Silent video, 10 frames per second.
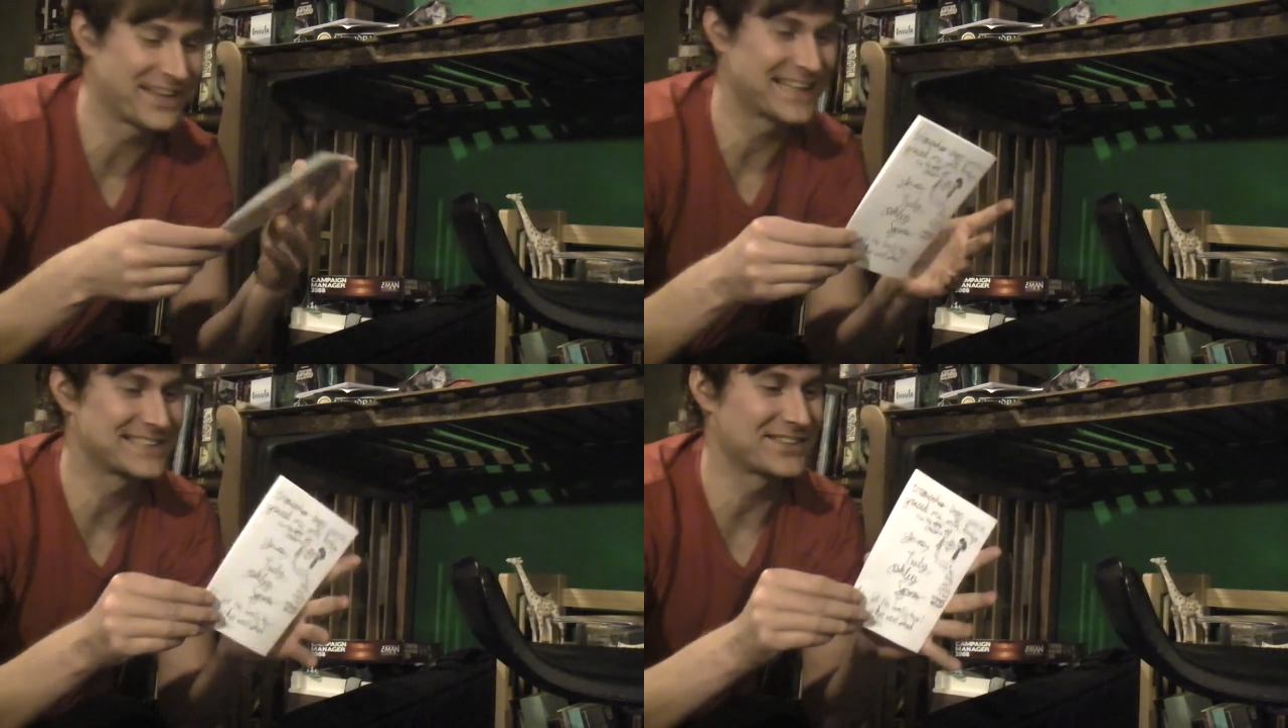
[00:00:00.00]

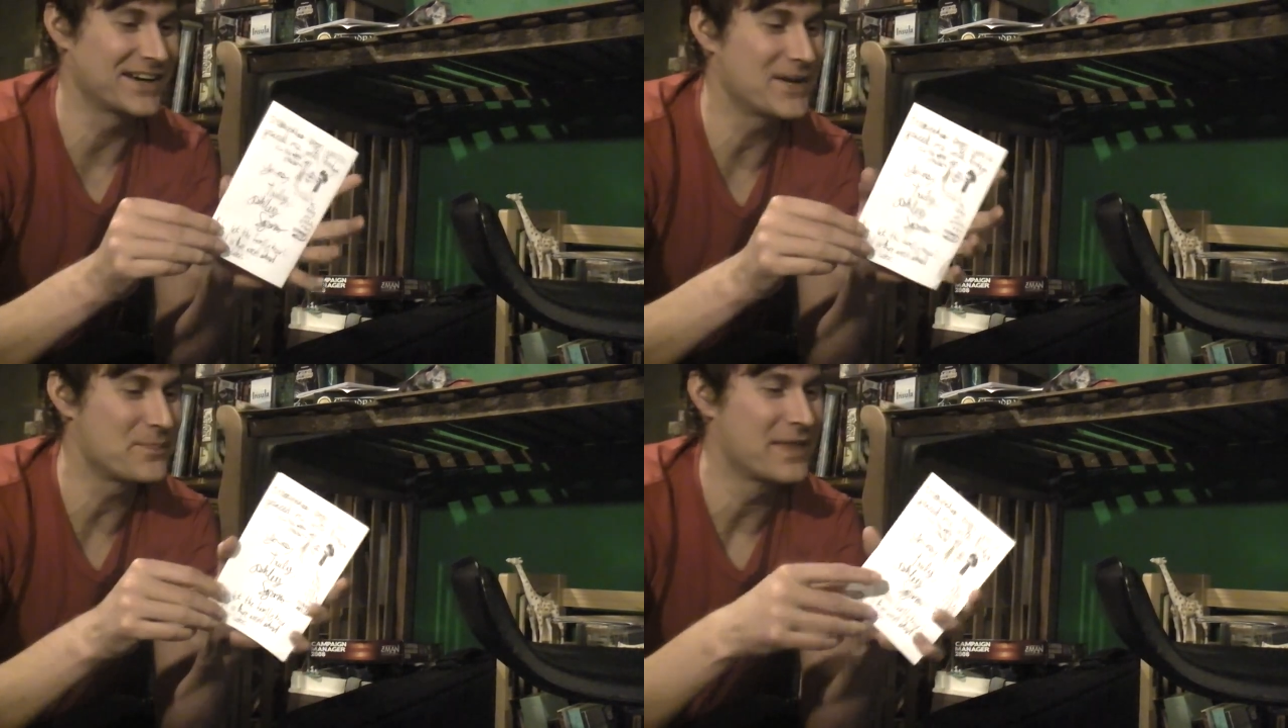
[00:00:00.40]
That's
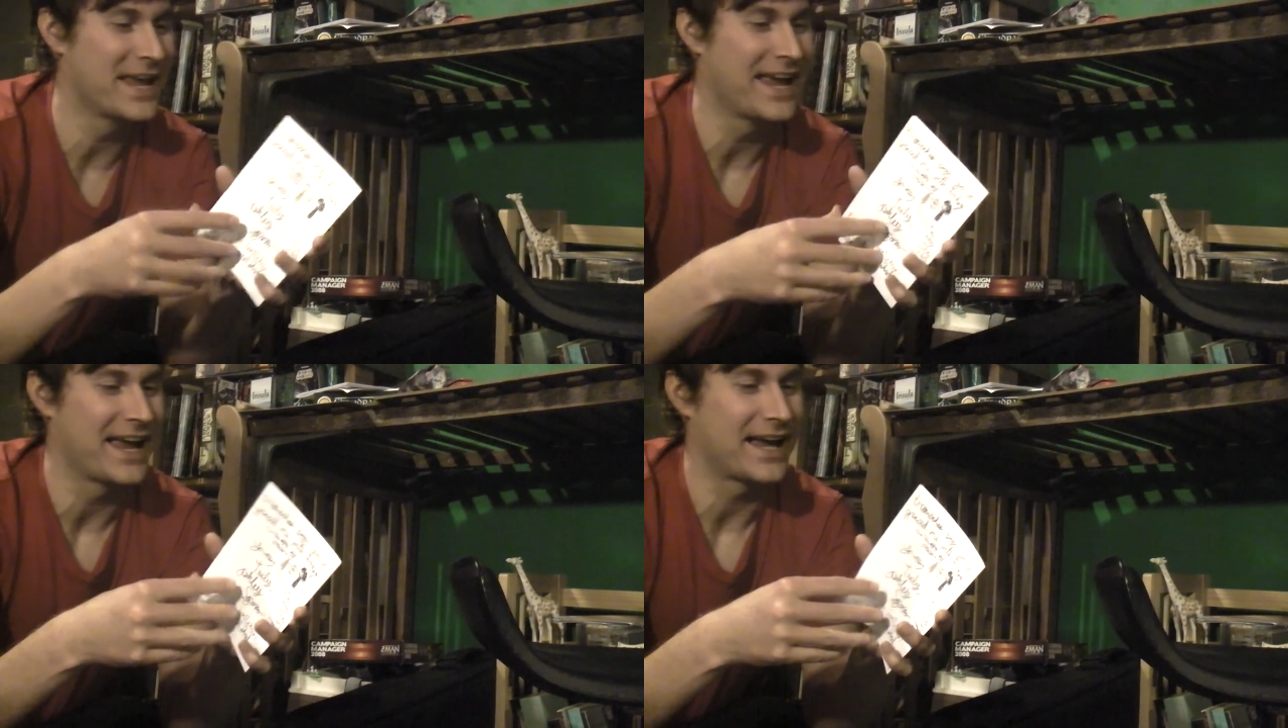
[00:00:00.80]
great.
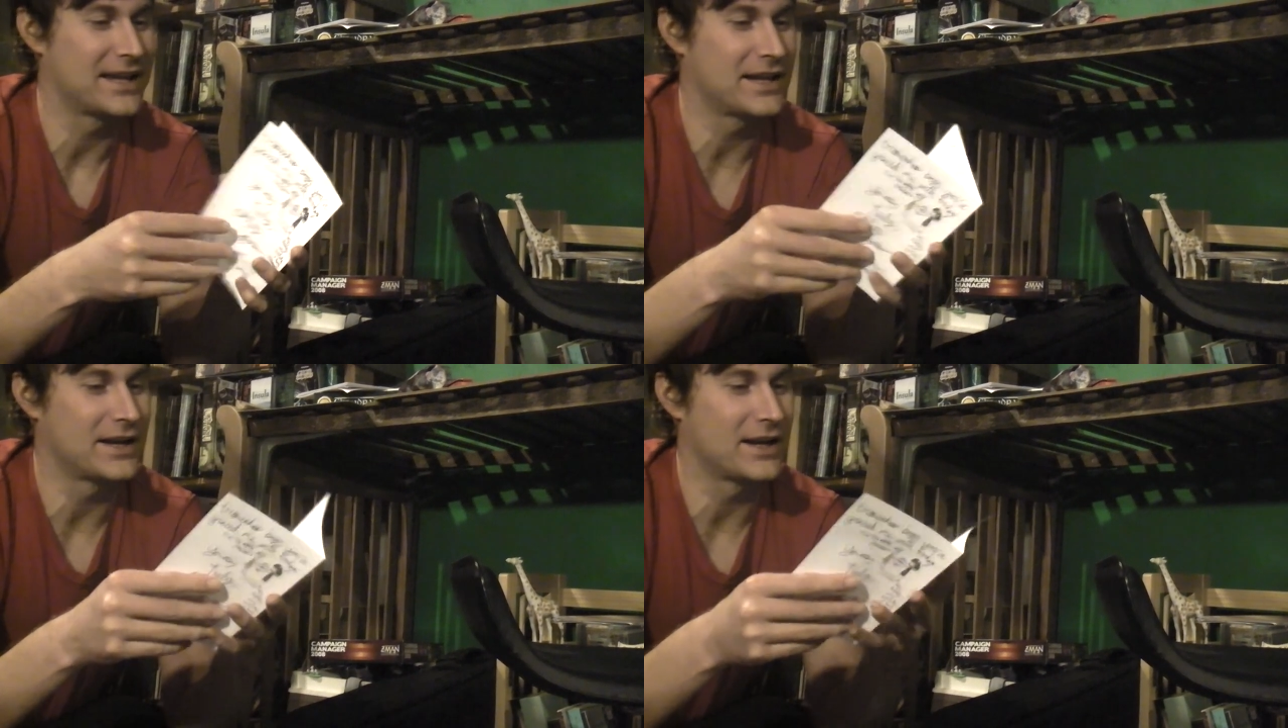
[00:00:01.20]
And
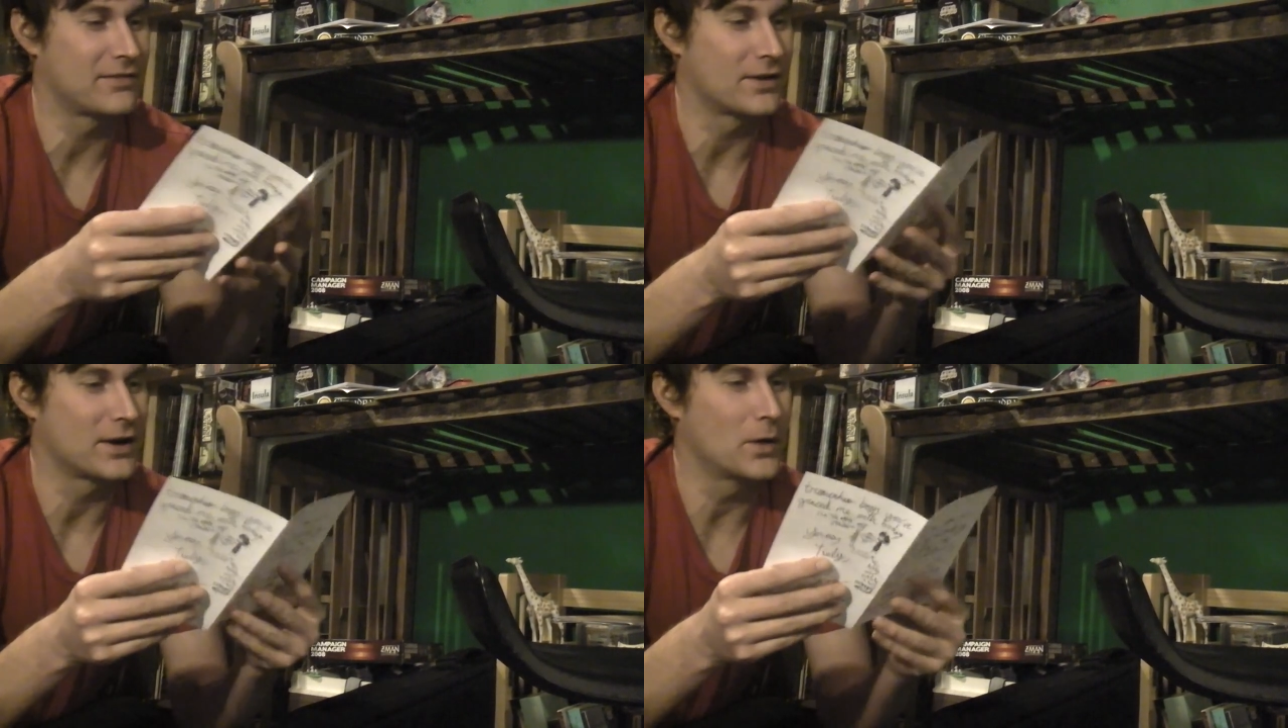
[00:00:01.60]
then
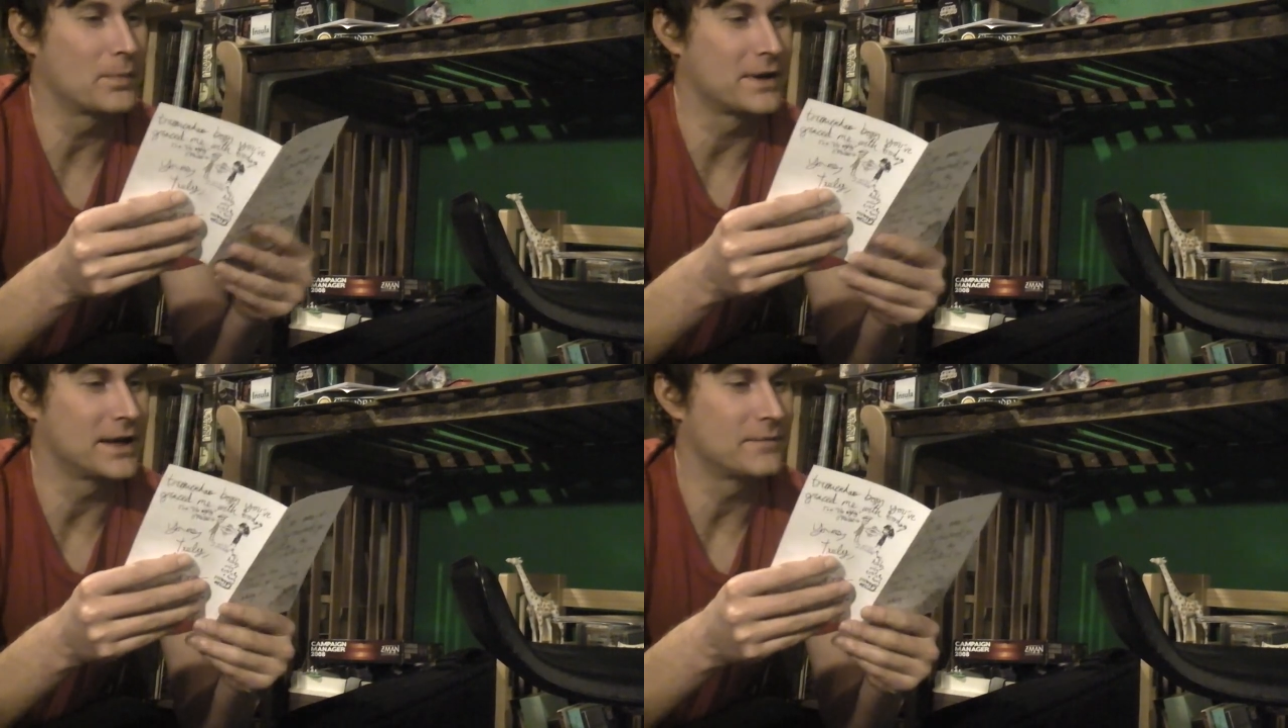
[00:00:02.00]
if I
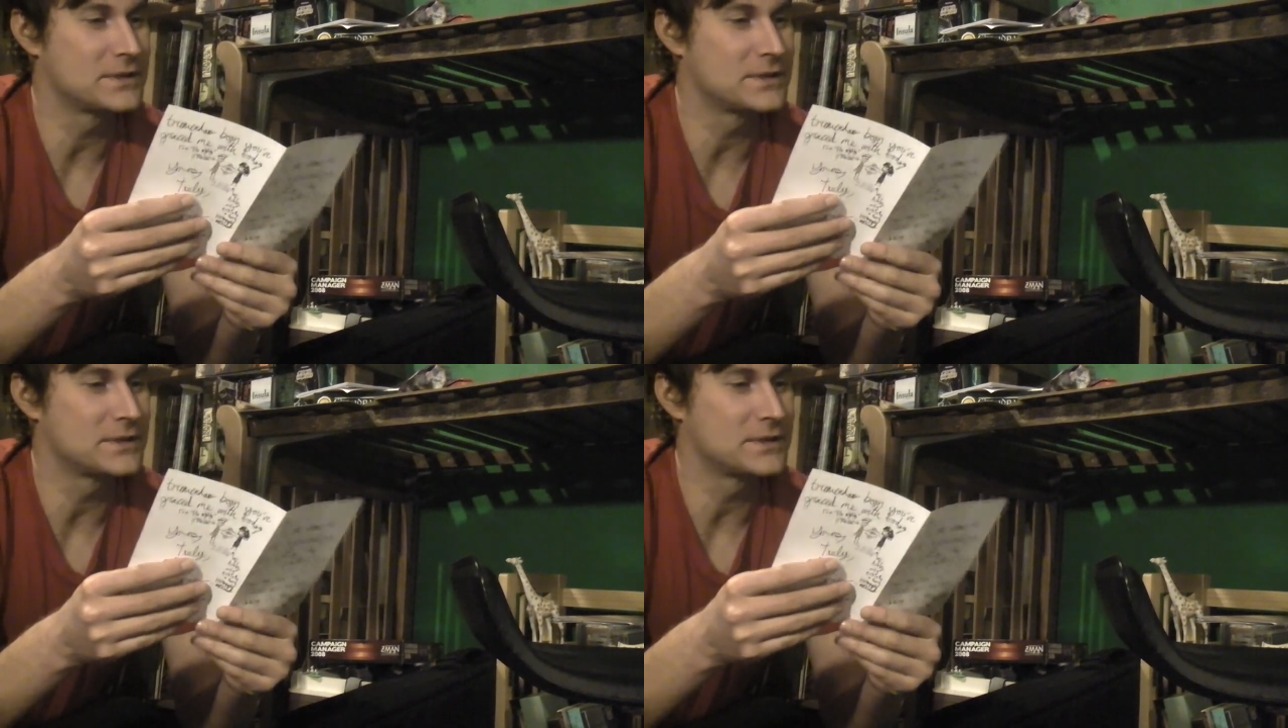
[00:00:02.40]
open it,